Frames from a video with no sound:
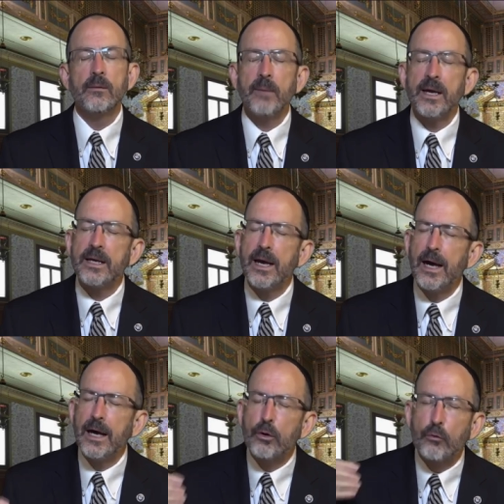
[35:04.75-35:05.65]
May
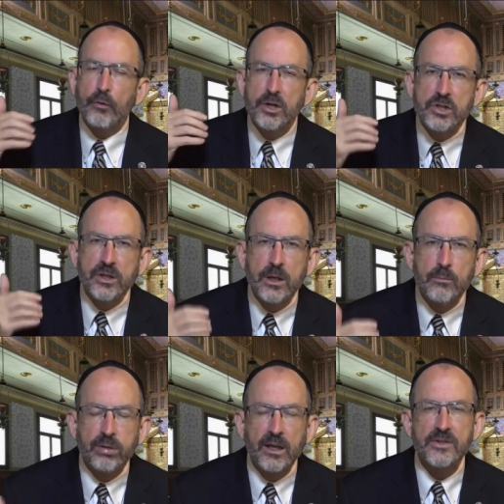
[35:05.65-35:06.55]
God richly
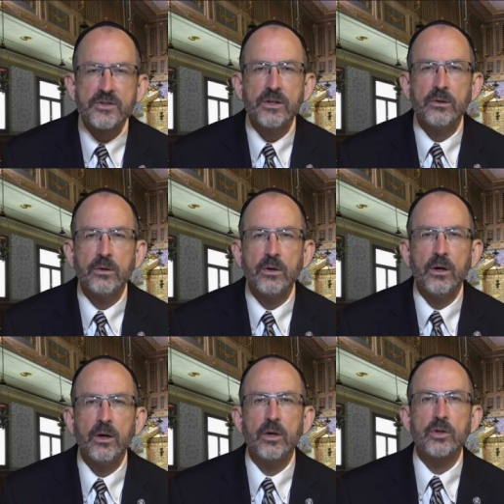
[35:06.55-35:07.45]
bless you.
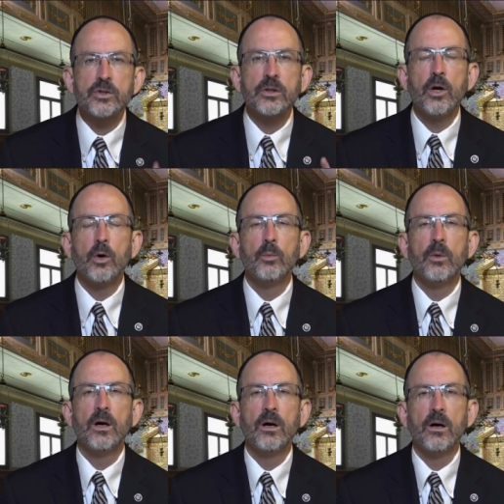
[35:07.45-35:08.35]
Shalom
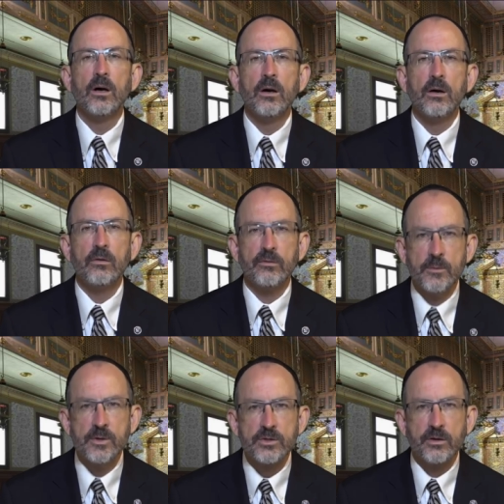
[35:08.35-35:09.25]

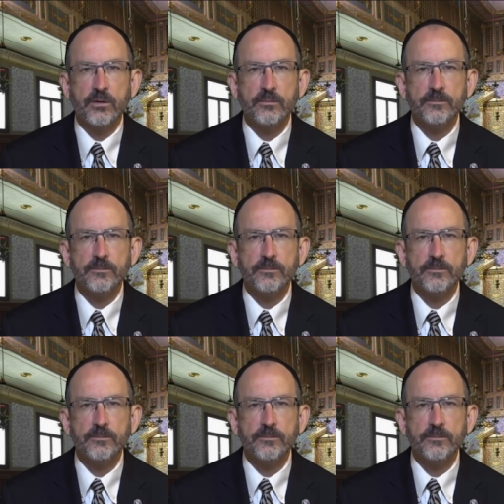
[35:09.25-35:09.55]
from Israel.